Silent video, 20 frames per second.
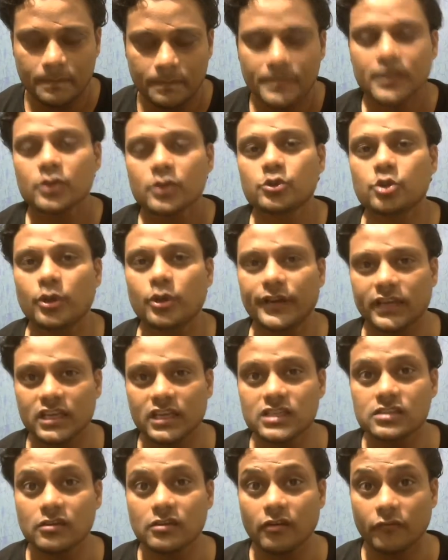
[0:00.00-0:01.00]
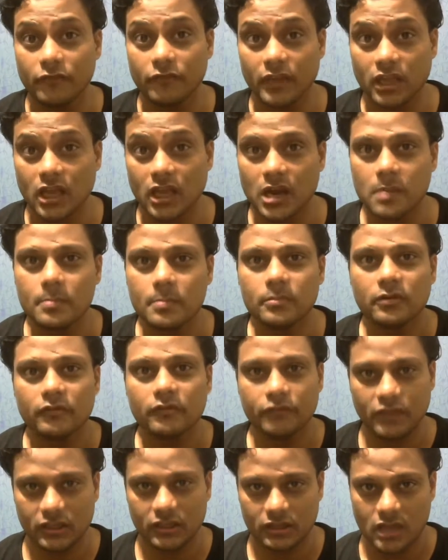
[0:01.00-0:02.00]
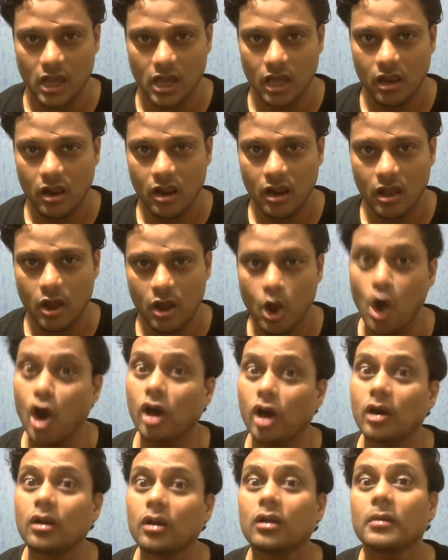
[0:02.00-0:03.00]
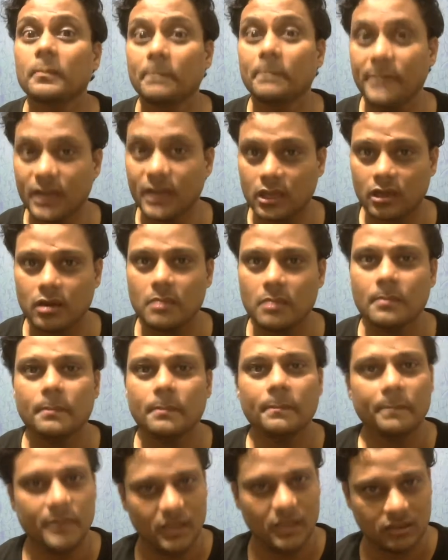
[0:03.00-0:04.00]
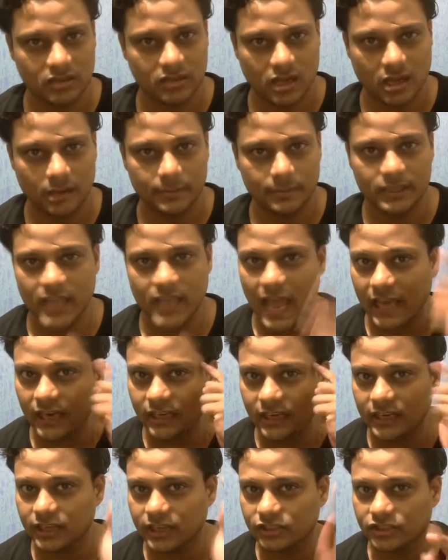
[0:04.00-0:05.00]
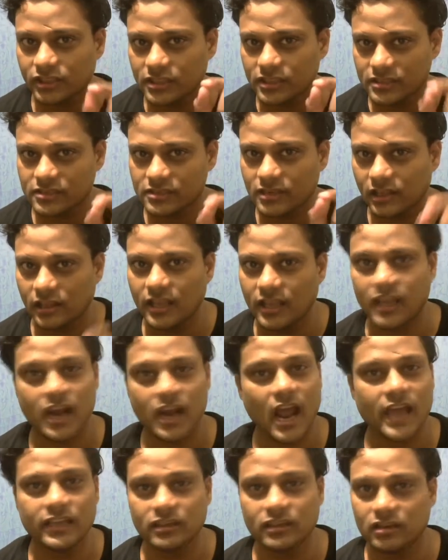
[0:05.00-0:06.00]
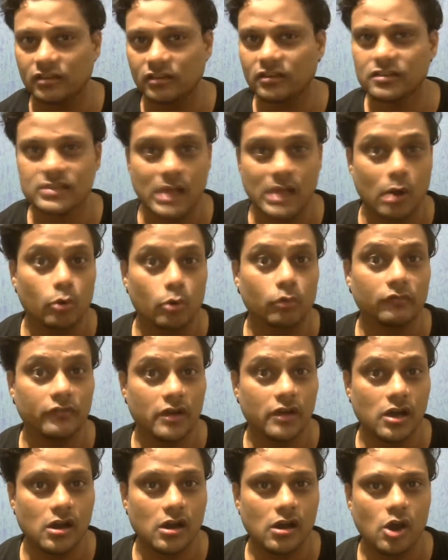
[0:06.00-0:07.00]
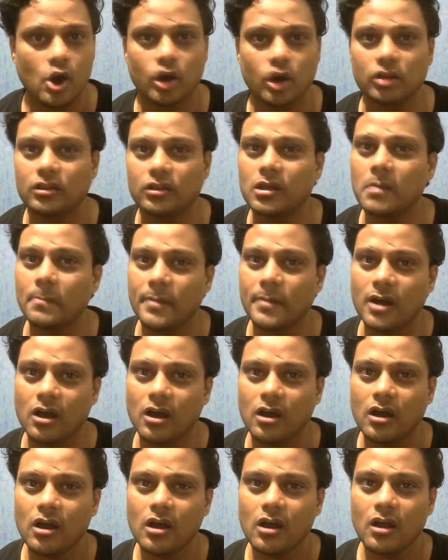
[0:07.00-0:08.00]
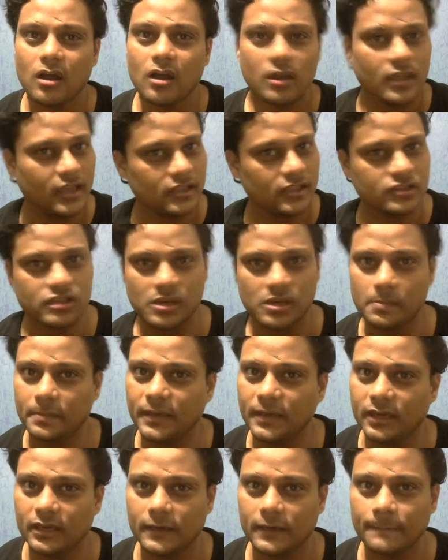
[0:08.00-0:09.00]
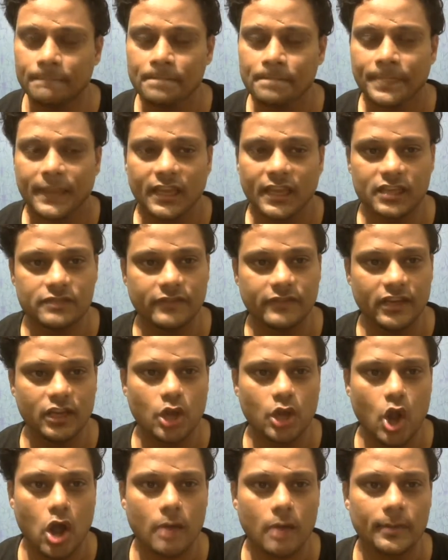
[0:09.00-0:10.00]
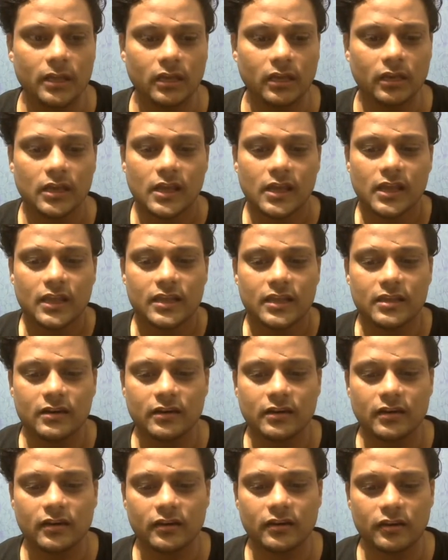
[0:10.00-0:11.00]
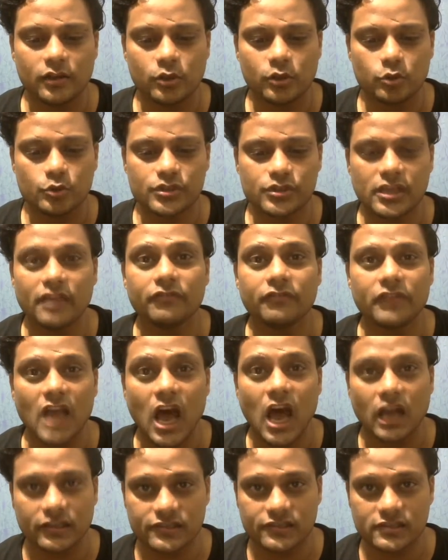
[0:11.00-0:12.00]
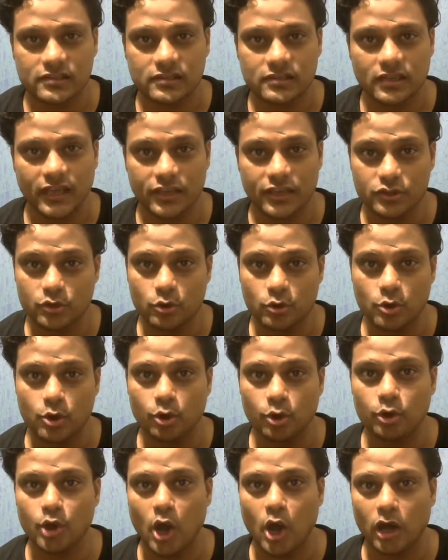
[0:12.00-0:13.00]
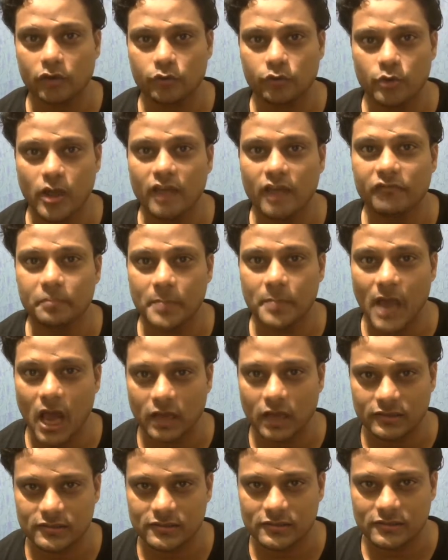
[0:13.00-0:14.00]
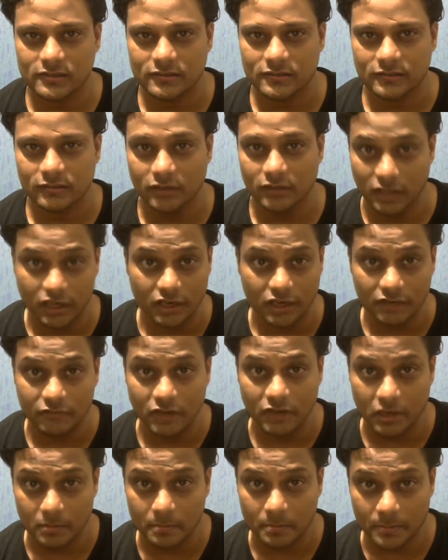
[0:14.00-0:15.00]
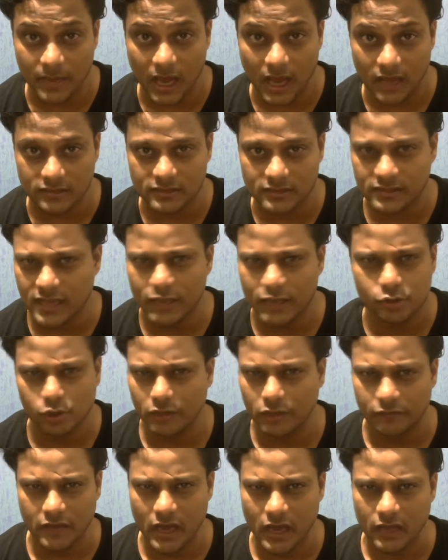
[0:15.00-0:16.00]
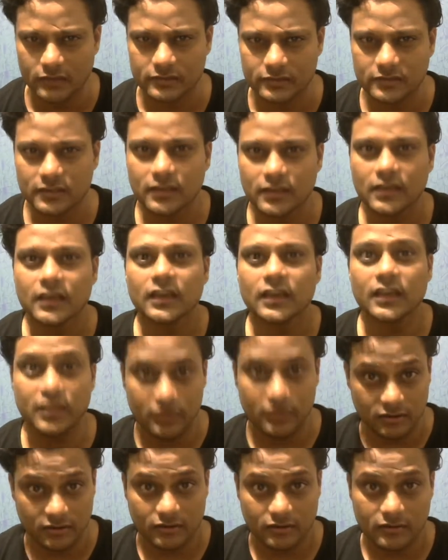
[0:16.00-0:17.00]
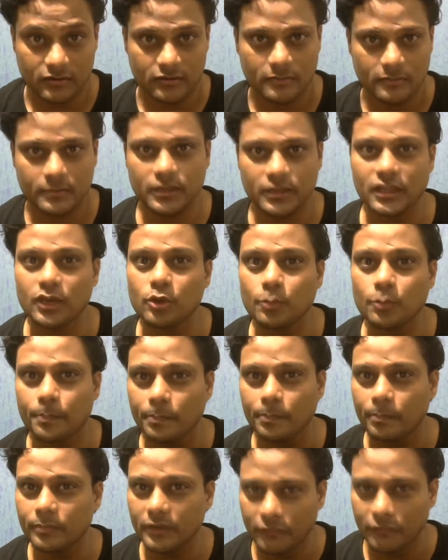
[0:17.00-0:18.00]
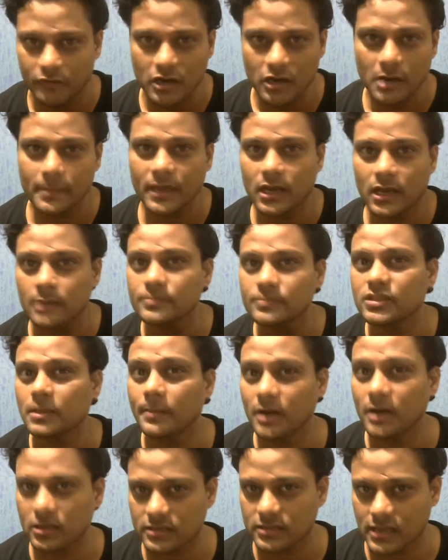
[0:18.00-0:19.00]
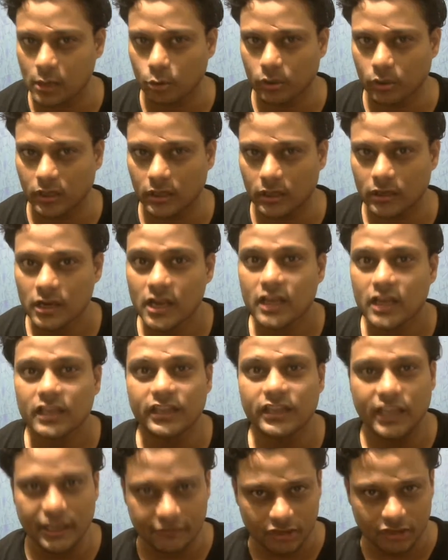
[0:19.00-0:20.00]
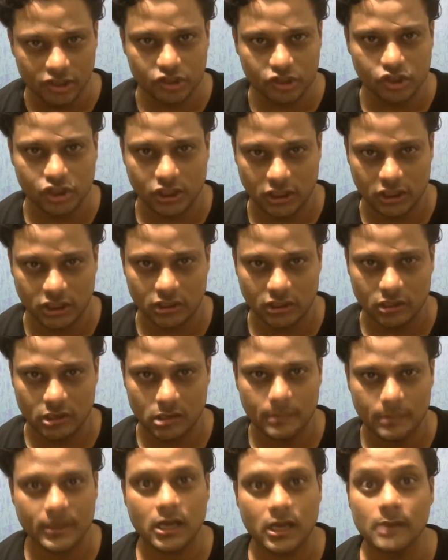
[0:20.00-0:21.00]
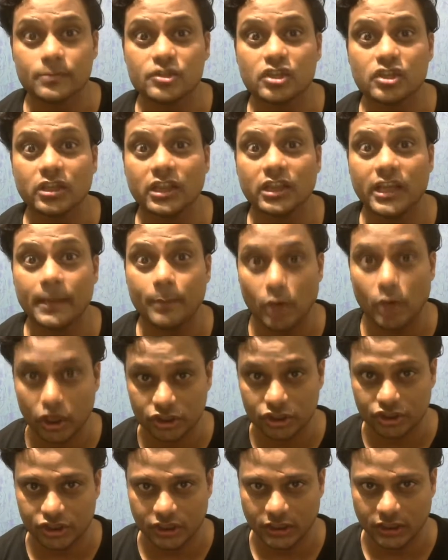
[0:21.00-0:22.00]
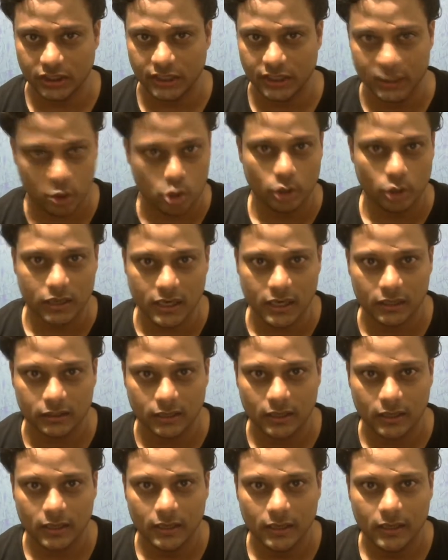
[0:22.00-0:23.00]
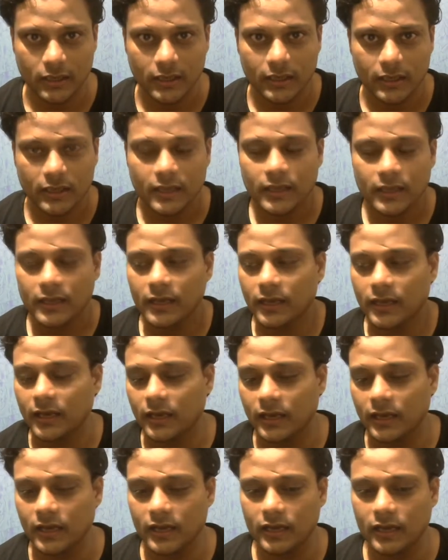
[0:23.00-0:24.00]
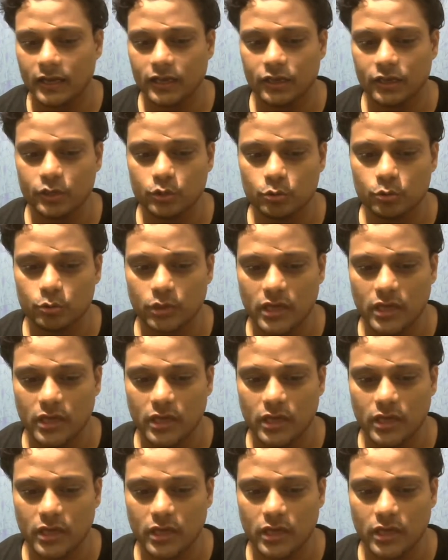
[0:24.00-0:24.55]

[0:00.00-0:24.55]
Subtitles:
So it is Vikram Vetal or Bikram Betal. But the alliteration is still there. Either the sound V or the B gets repeated. It's very common. Here you say Vyas. As you go north, you have Vyas, the river Vyas. It's actually Vyas here. But then the V becomes the B sound there. Devarshi here becomes Devarshi in Kolkata. You would